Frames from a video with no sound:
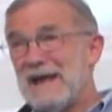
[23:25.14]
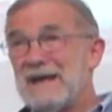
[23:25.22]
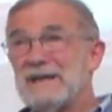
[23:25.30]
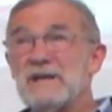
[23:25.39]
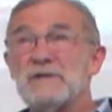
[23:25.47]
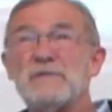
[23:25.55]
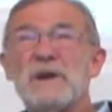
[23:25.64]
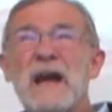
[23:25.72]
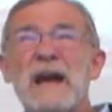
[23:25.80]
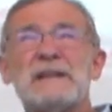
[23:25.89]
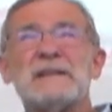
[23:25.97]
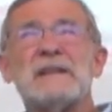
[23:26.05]
he didn't
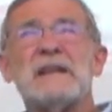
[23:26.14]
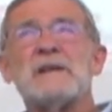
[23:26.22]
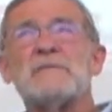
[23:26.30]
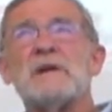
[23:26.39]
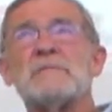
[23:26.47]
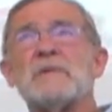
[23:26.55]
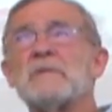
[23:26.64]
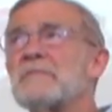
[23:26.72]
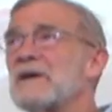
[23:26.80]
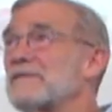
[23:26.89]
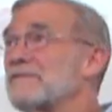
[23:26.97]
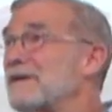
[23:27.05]
react in any way, but
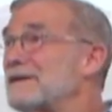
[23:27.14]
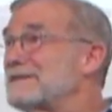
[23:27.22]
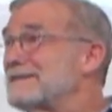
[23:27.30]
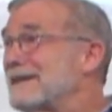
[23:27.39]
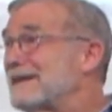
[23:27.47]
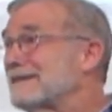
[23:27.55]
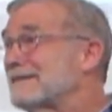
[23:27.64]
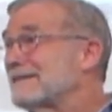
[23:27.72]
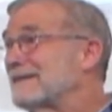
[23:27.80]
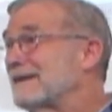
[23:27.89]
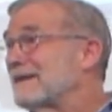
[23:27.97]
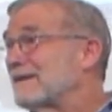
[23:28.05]
my friends did.
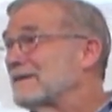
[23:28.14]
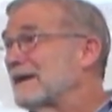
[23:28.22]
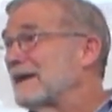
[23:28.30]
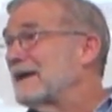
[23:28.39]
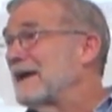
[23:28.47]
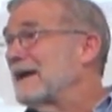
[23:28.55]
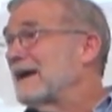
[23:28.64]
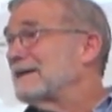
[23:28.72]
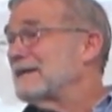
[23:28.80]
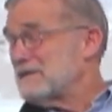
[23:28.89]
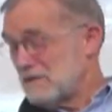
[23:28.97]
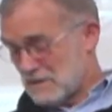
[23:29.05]
Okay.
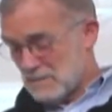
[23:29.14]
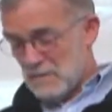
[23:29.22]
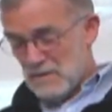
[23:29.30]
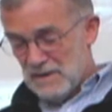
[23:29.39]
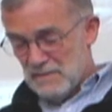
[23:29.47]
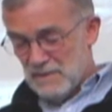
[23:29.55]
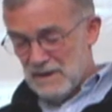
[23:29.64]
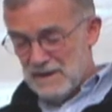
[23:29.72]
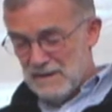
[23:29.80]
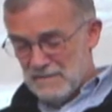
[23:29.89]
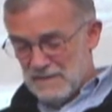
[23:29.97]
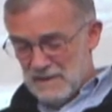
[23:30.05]
And this is the point of
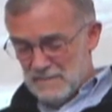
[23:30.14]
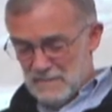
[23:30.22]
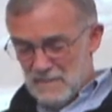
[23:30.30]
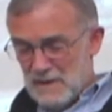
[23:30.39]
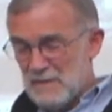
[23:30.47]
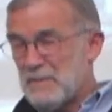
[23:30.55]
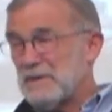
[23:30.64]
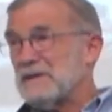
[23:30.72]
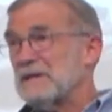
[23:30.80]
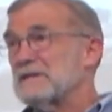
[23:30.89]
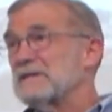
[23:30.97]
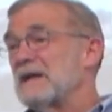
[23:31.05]
why I, why, why I
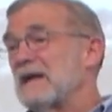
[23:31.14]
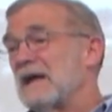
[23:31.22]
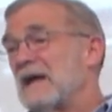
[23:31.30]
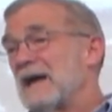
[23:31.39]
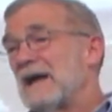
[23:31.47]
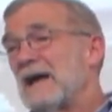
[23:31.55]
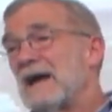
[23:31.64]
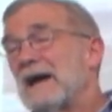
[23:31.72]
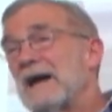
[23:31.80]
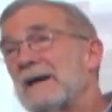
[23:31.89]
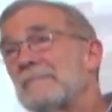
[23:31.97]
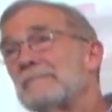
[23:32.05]
put this.
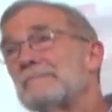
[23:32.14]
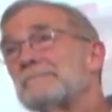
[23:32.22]
Um,